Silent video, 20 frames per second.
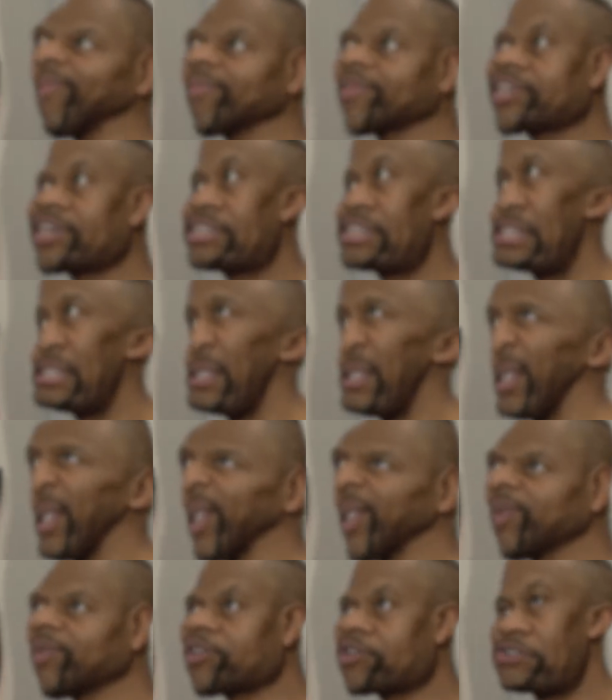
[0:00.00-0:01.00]
Okay,
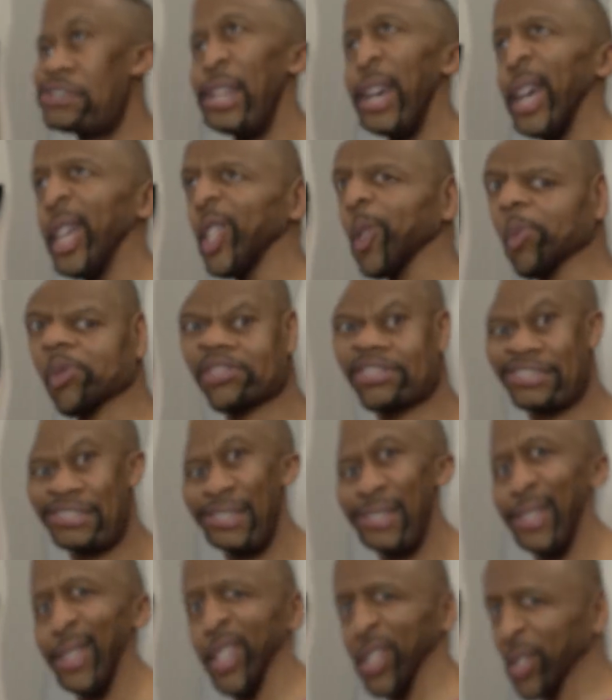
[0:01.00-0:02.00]
that's very nice, but
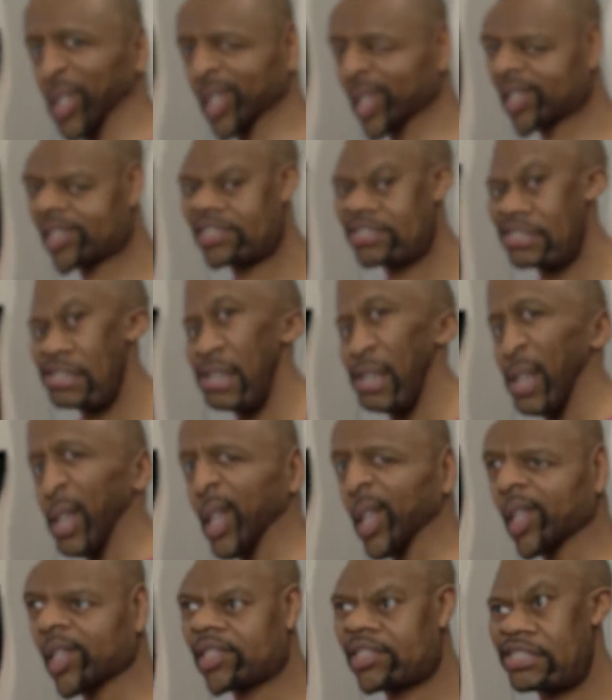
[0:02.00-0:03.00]
this
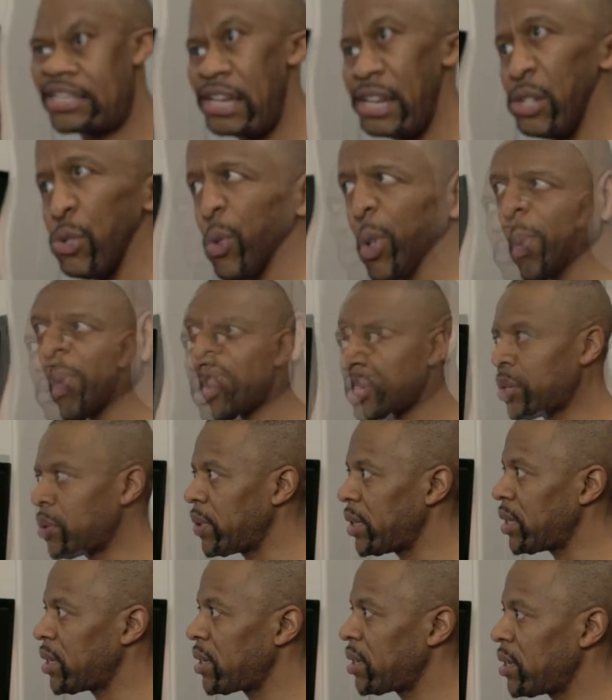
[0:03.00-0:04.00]
is not a dream
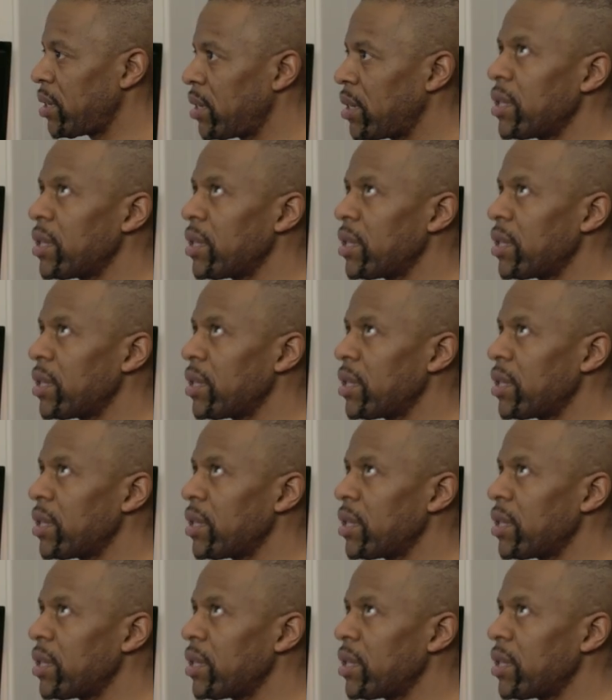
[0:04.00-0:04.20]
sequence.